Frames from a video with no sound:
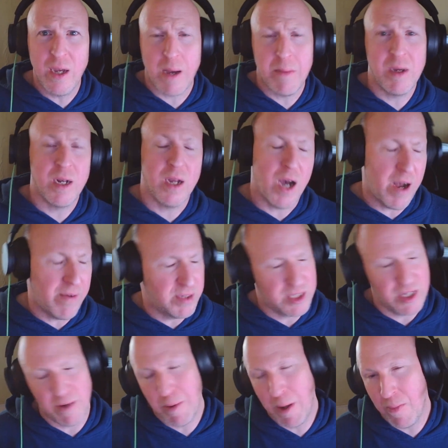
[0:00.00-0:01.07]
I mean,
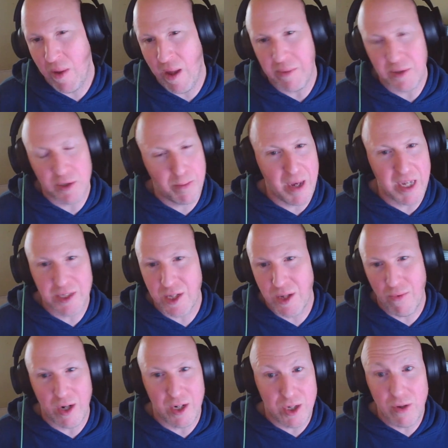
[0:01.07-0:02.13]
obviously, if people have space and they
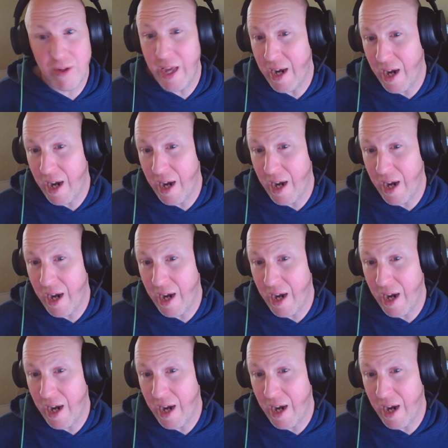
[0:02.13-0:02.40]
want to do that,